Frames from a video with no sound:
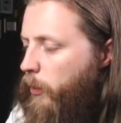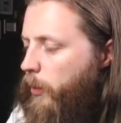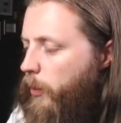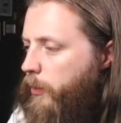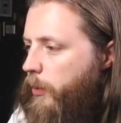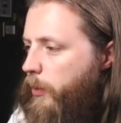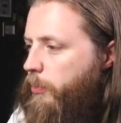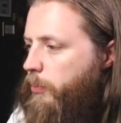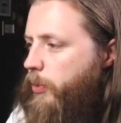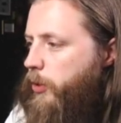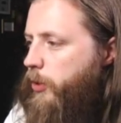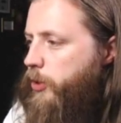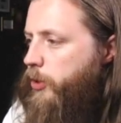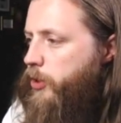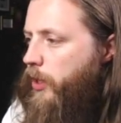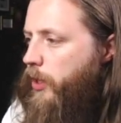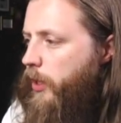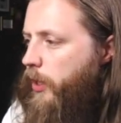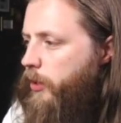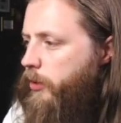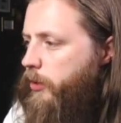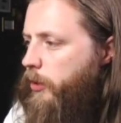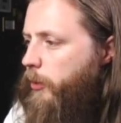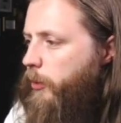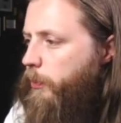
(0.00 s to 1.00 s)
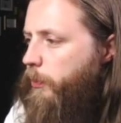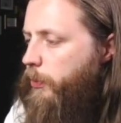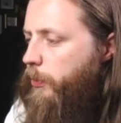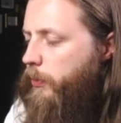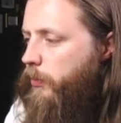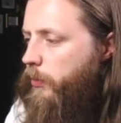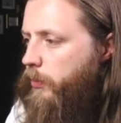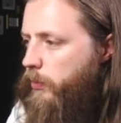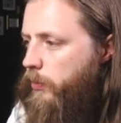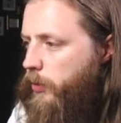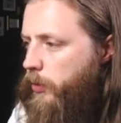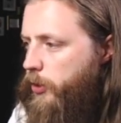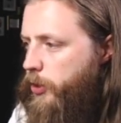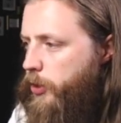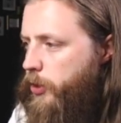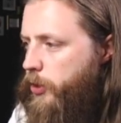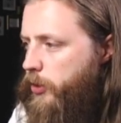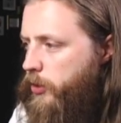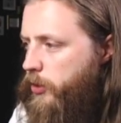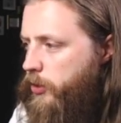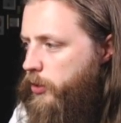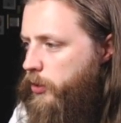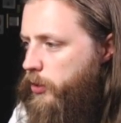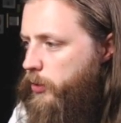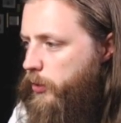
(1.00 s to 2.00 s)
Now, when we push that up, what it
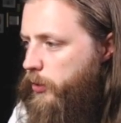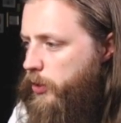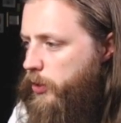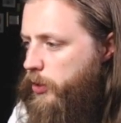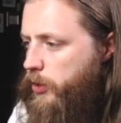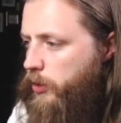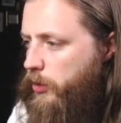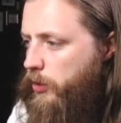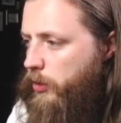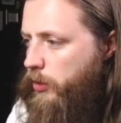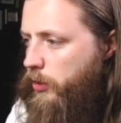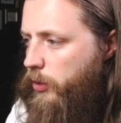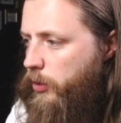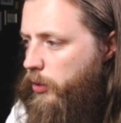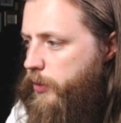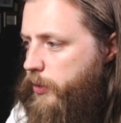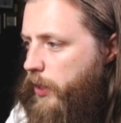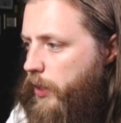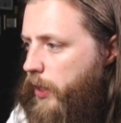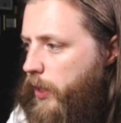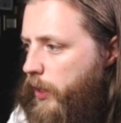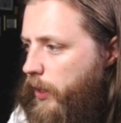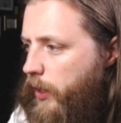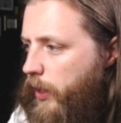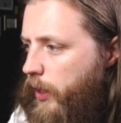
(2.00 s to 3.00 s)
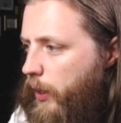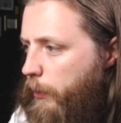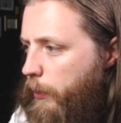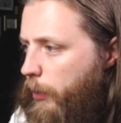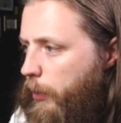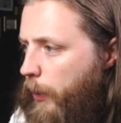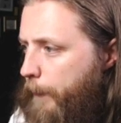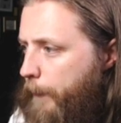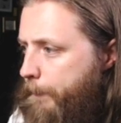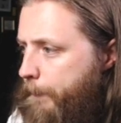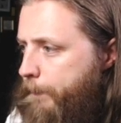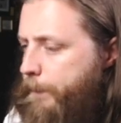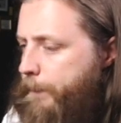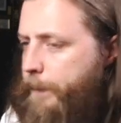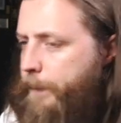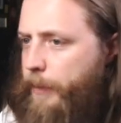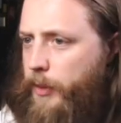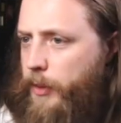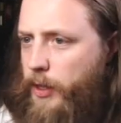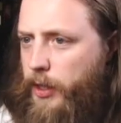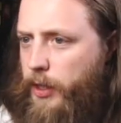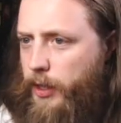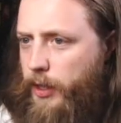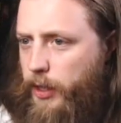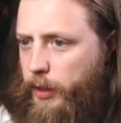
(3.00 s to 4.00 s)
should do, it should go up to GitLab.
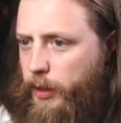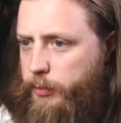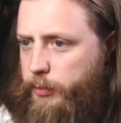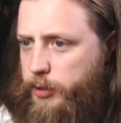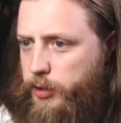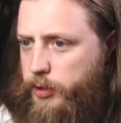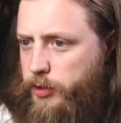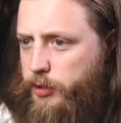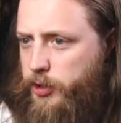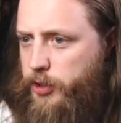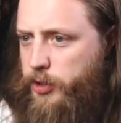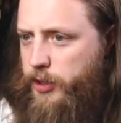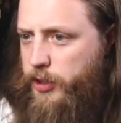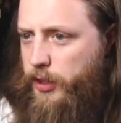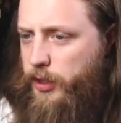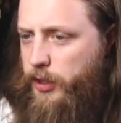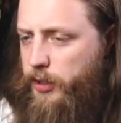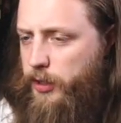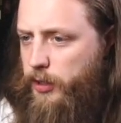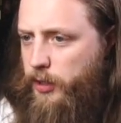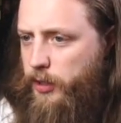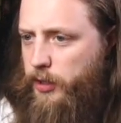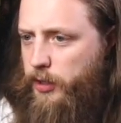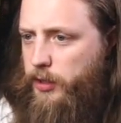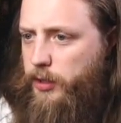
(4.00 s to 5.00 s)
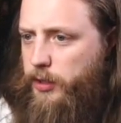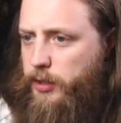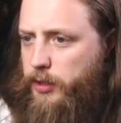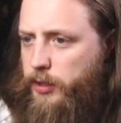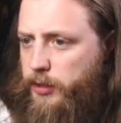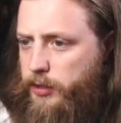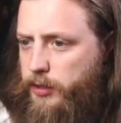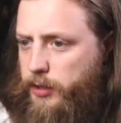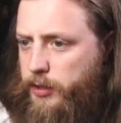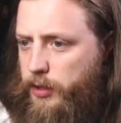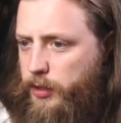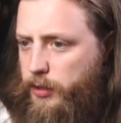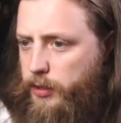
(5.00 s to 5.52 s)
GitLab should see that